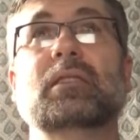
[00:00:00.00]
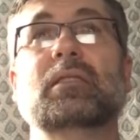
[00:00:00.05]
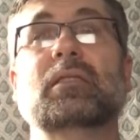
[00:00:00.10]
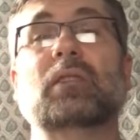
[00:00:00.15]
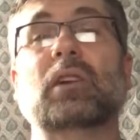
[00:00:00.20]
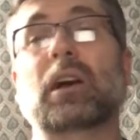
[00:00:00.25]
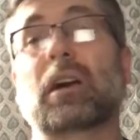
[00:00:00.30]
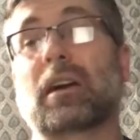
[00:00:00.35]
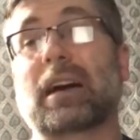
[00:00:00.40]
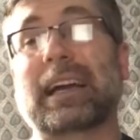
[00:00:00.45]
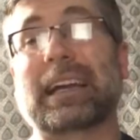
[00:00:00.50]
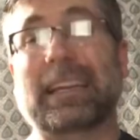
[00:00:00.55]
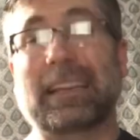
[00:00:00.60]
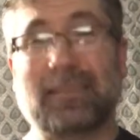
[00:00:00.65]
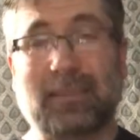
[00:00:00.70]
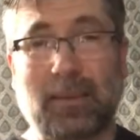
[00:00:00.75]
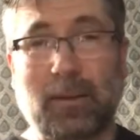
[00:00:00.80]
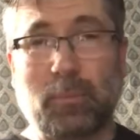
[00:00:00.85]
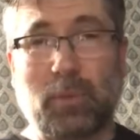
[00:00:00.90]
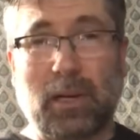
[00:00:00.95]
Well, I guess
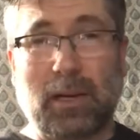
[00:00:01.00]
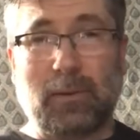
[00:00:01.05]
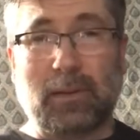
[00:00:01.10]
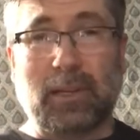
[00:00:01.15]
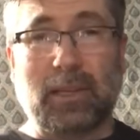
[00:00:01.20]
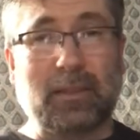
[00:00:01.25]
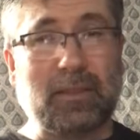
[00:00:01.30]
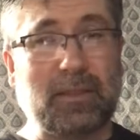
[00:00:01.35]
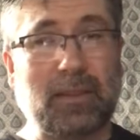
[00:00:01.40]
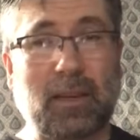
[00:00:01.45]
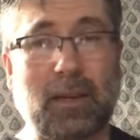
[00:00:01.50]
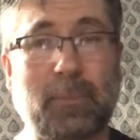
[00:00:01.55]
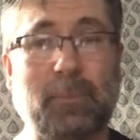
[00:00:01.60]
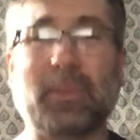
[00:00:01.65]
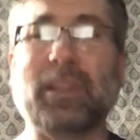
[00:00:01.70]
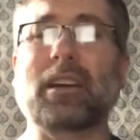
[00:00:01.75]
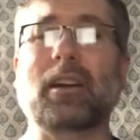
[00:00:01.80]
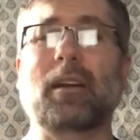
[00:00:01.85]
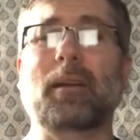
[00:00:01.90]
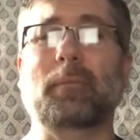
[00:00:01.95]
I'm probably going to stop
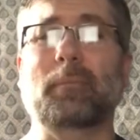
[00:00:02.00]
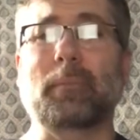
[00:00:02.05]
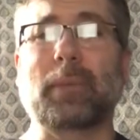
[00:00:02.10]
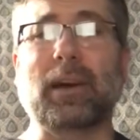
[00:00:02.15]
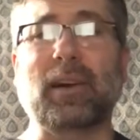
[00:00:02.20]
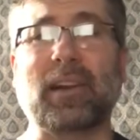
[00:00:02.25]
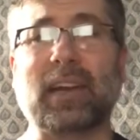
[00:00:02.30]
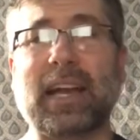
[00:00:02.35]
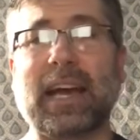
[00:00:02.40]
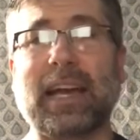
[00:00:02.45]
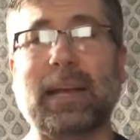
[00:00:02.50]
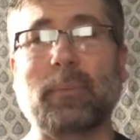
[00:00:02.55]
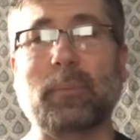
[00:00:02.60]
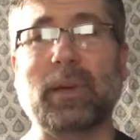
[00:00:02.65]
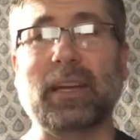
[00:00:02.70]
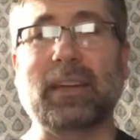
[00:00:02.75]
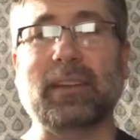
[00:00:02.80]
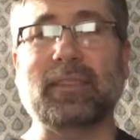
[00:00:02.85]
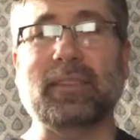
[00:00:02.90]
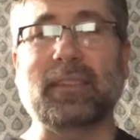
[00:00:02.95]
there. I'm about 9
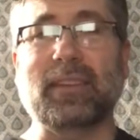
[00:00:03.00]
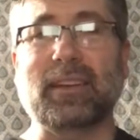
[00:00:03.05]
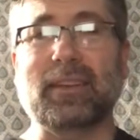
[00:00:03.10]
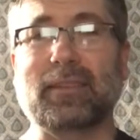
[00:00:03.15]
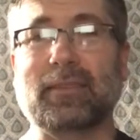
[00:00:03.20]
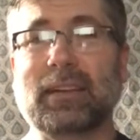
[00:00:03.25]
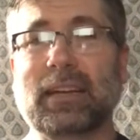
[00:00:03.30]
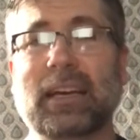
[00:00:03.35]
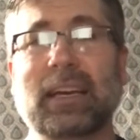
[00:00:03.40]
minutes in.